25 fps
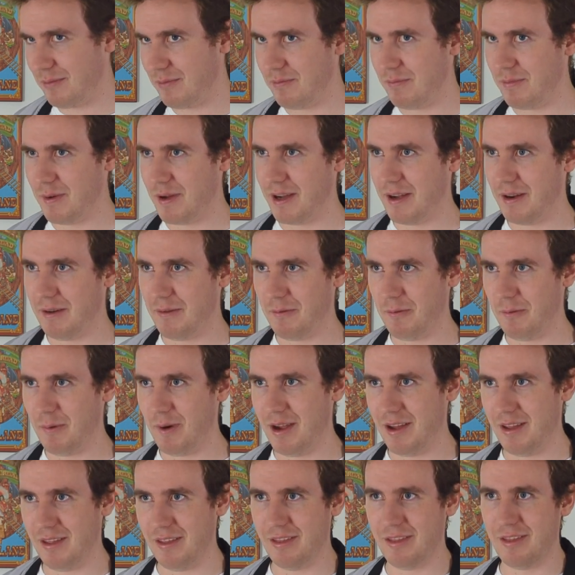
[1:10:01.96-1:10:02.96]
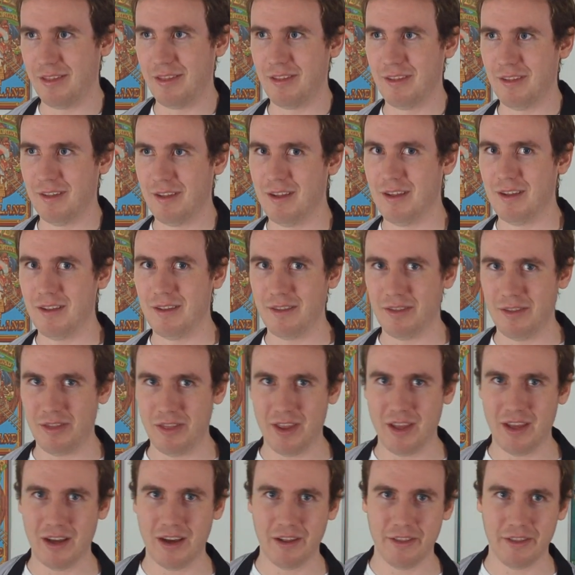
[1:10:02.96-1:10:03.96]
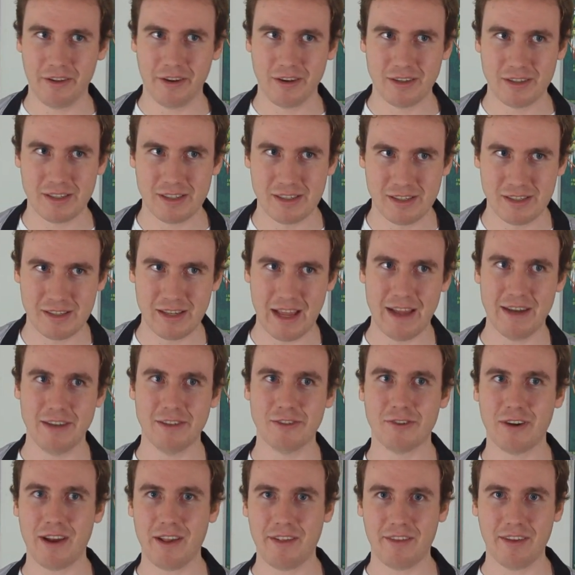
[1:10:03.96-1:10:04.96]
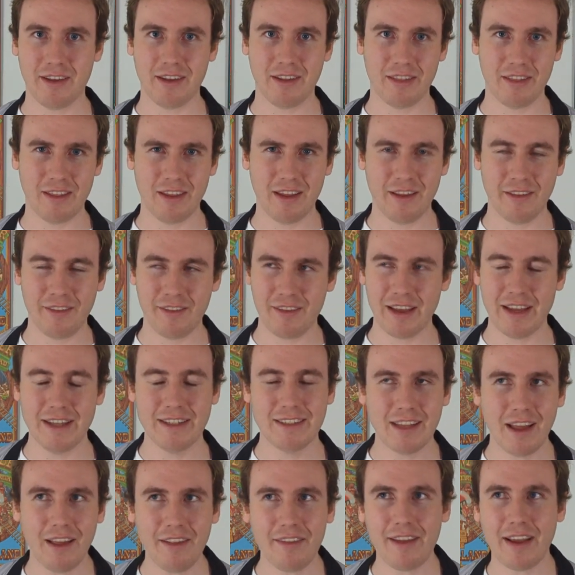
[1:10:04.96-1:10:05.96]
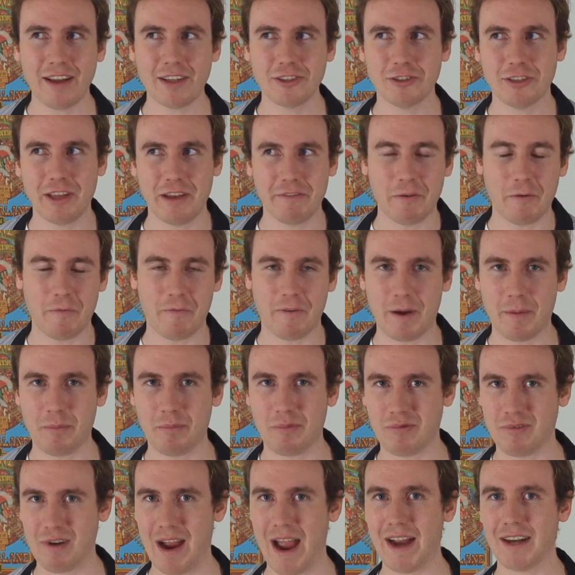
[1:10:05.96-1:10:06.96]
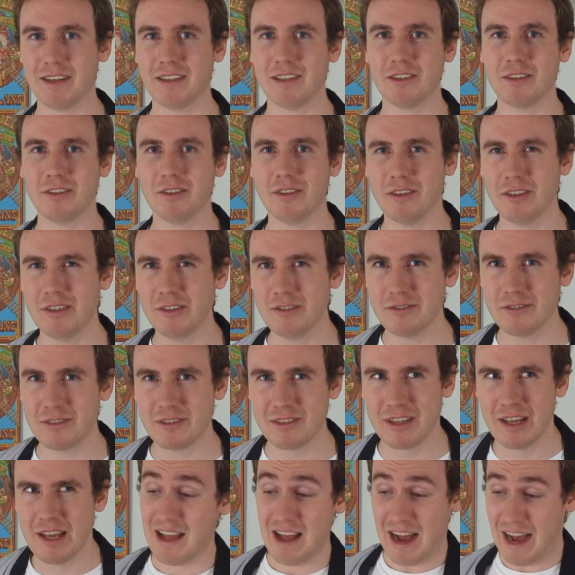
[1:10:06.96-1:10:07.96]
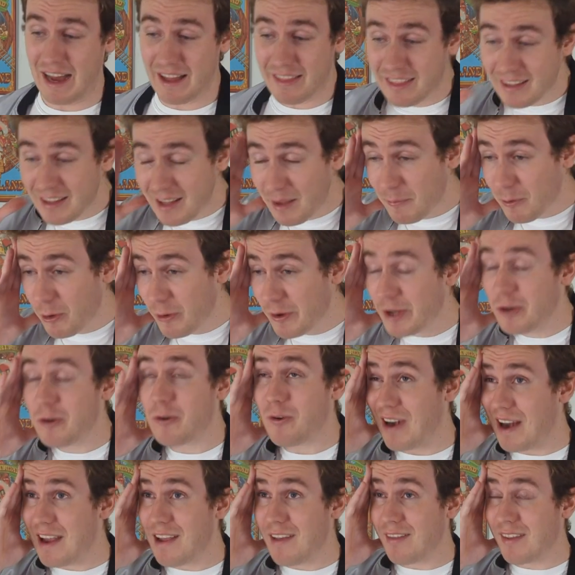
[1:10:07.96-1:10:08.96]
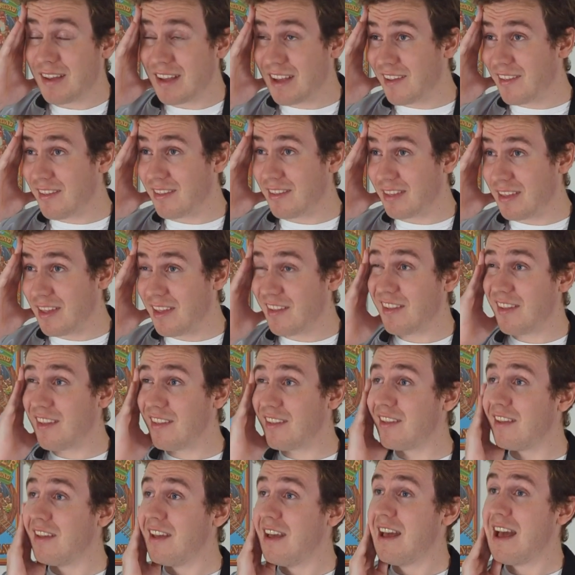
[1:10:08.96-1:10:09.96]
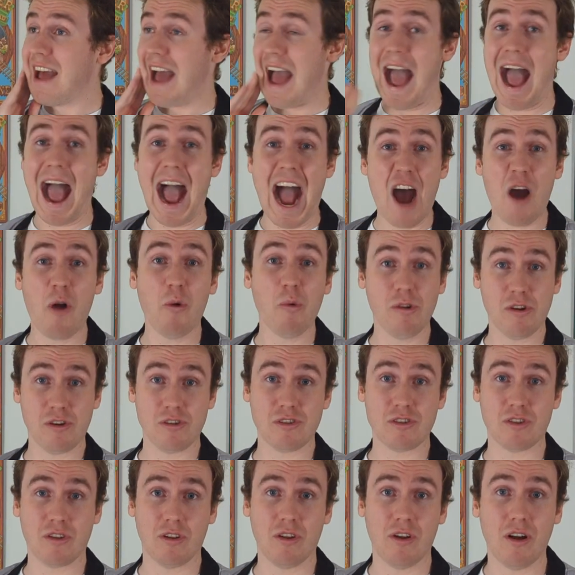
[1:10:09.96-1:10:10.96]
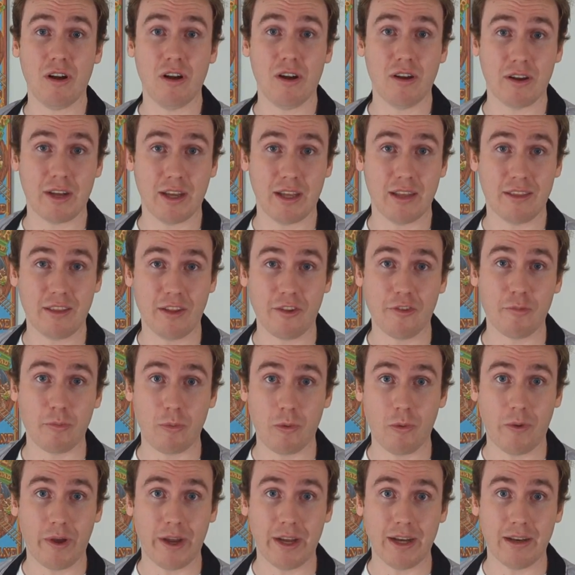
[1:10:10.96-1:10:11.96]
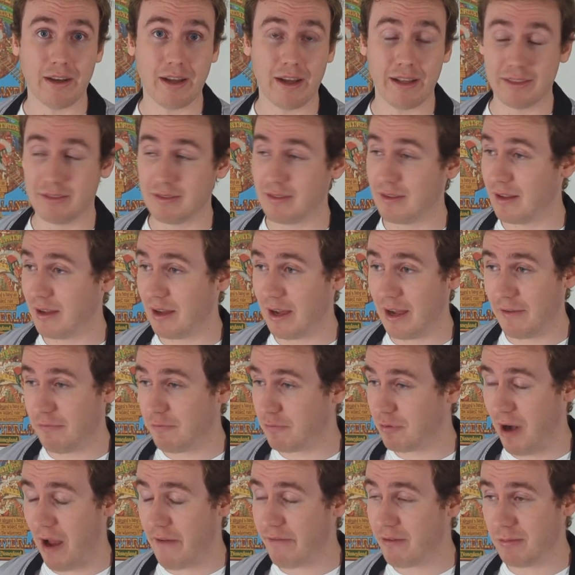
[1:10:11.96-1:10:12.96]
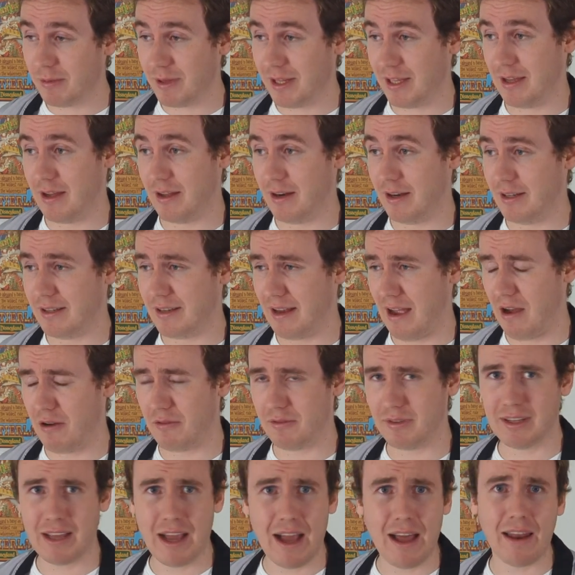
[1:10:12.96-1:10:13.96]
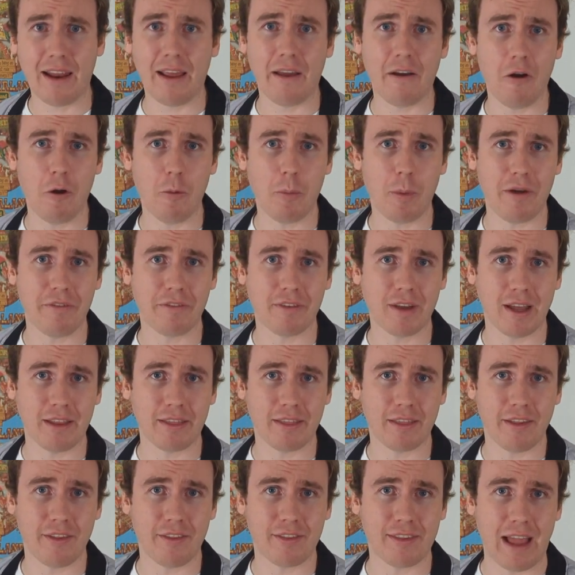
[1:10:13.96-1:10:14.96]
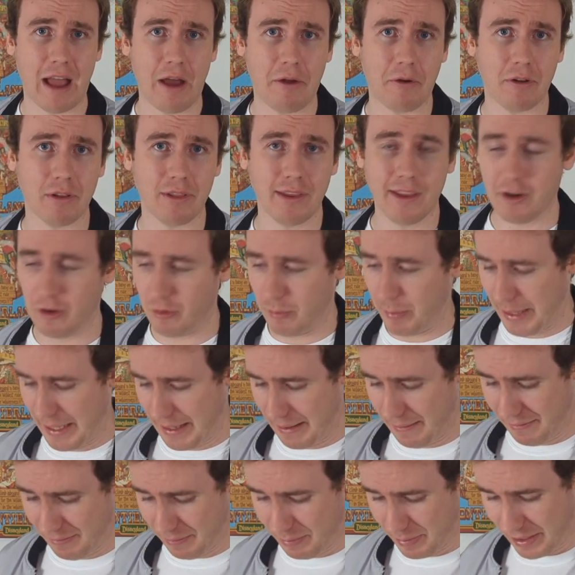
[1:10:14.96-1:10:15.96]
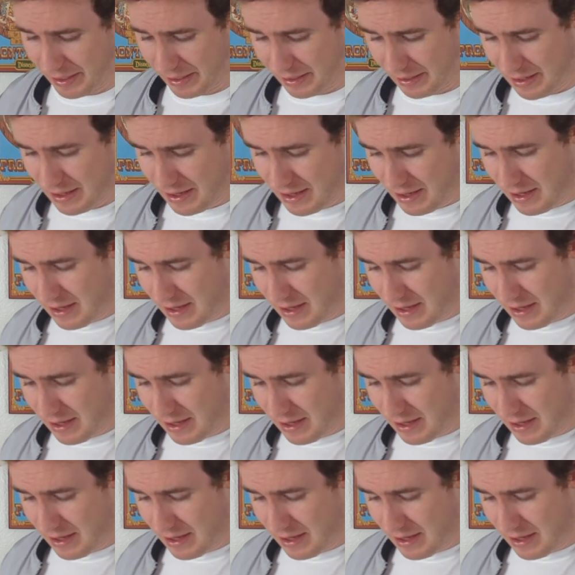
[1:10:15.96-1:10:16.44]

but with the other set dressing things. It does actually have a very practical use. I think I'm going crazy because this is hours long at this point. I've probably cut it down. God, I hope I've cut this down a little bit, but